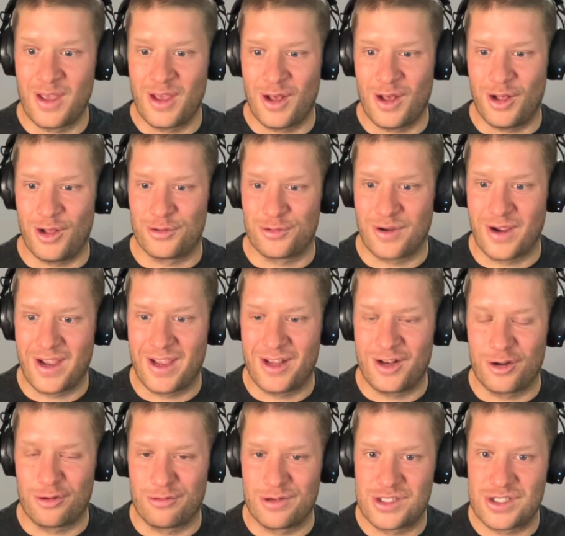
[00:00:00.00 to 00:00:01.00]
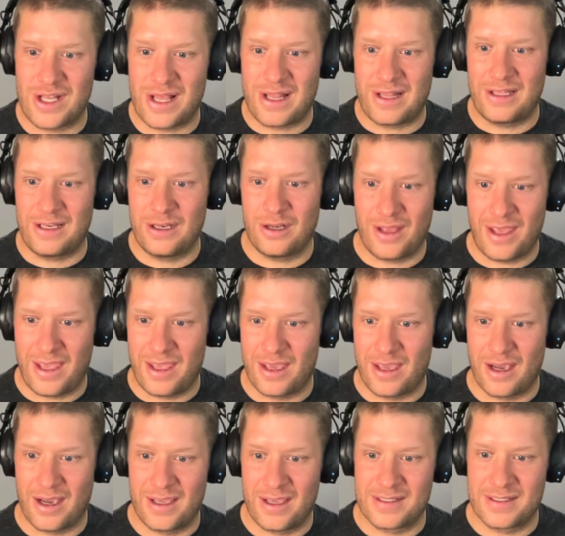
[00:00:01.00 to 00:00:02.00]
All right,
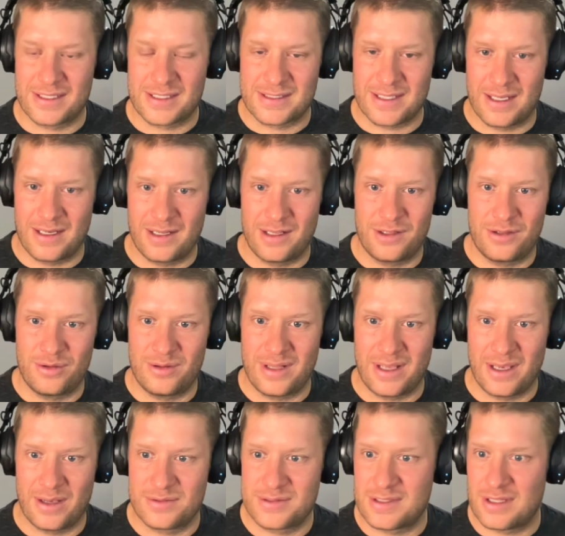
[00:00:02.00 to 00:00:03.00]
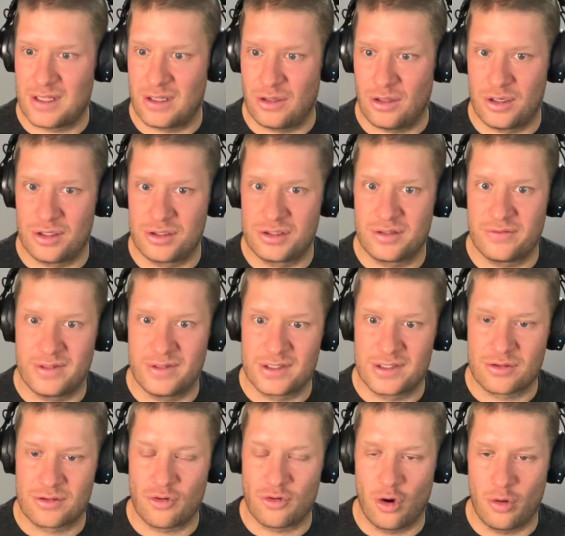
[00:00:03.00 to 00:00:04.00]
Originality.AI is excited to announce the launch of its
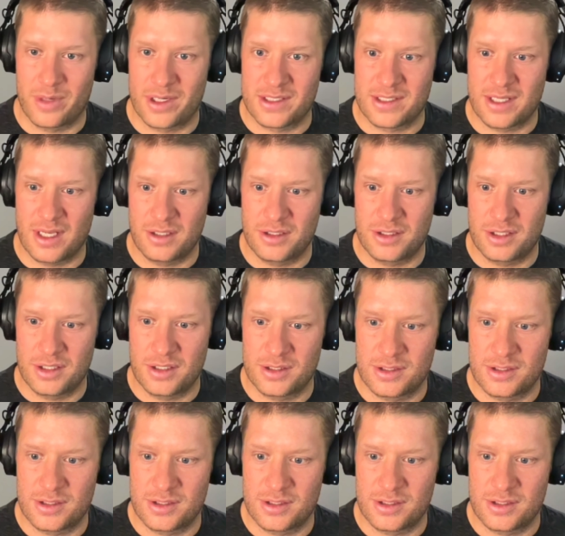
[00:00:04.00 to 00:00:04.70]
Chrome extension.